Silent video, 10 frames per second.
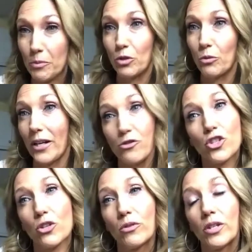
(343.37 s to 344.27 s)
around
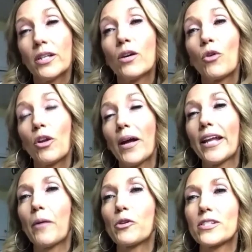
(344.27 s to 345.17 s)
you. One of my
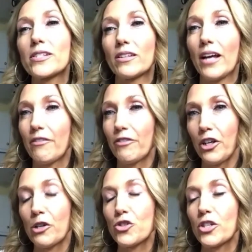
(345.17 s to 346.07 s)
neighbors is a life
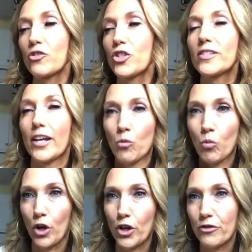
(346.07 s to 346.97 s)
coach and she's got a
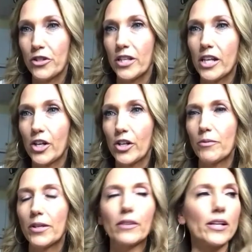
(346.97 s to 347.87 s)
word for the year. And I'm
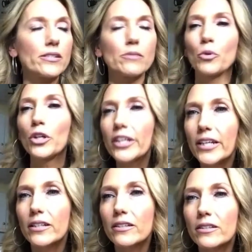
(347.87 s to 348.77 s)
like, that's brilliant.
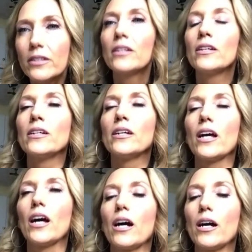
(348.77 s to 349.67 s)

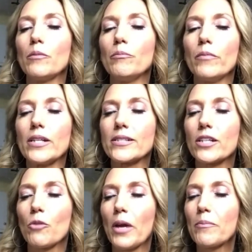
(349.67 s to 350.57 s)
And so
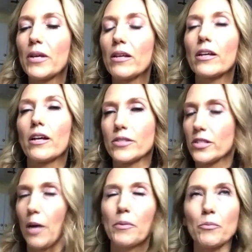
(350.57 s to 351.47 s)
it made me
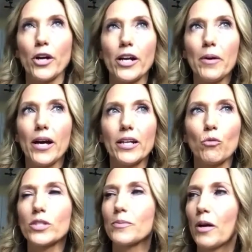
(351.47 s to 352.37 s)
stop and pray about it.
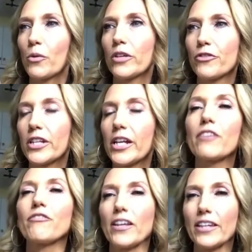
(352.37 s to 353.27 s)
What's my word for the, it
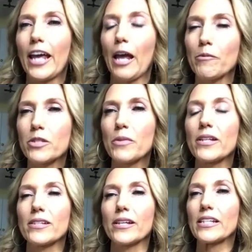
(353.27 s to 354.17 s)
finally came to me. It's
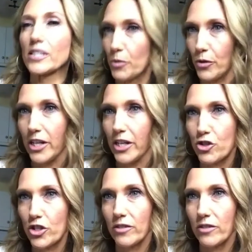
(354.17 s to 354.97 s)
like inspiration